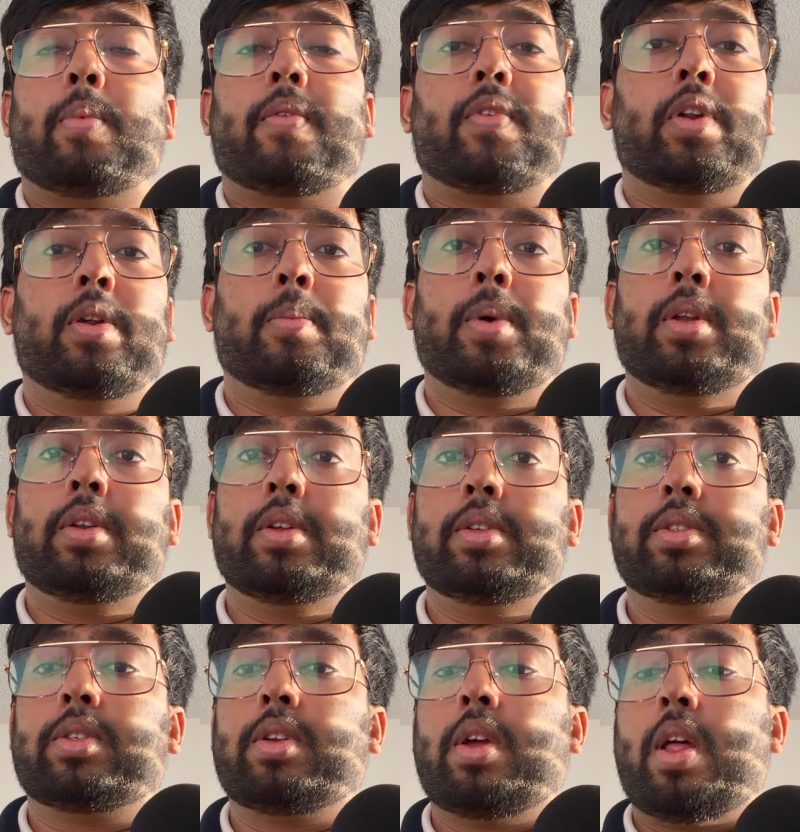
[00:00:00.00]

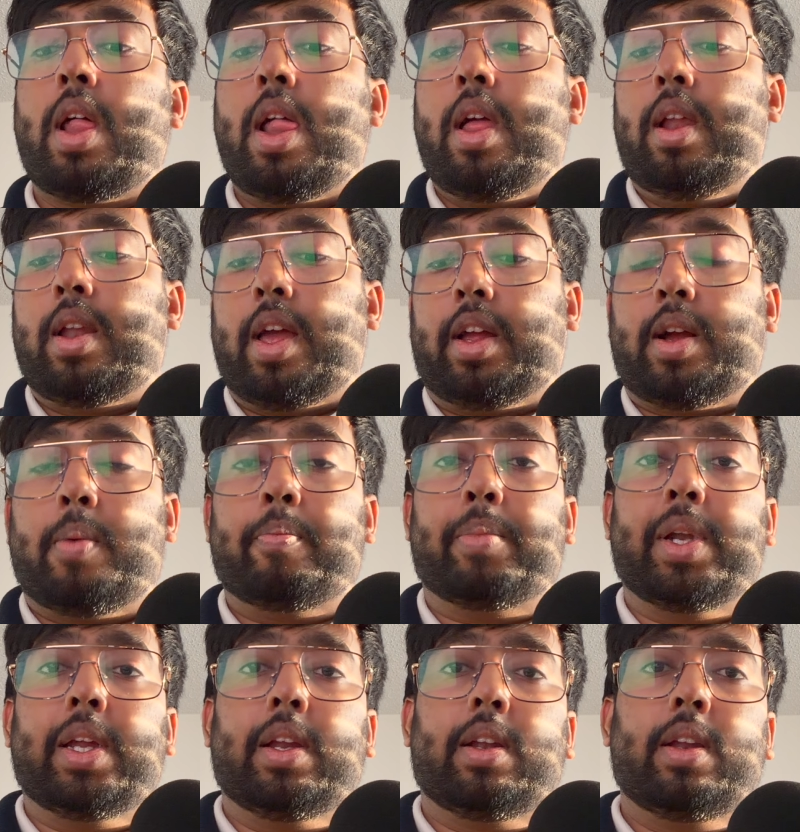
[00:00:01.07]
fundamentals like
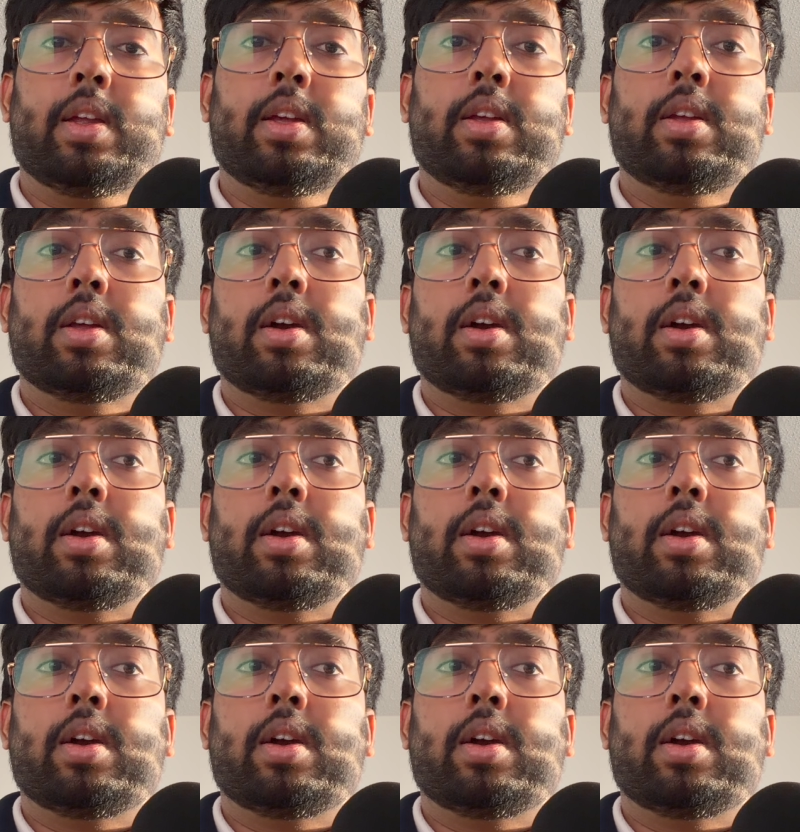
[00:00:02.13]
completely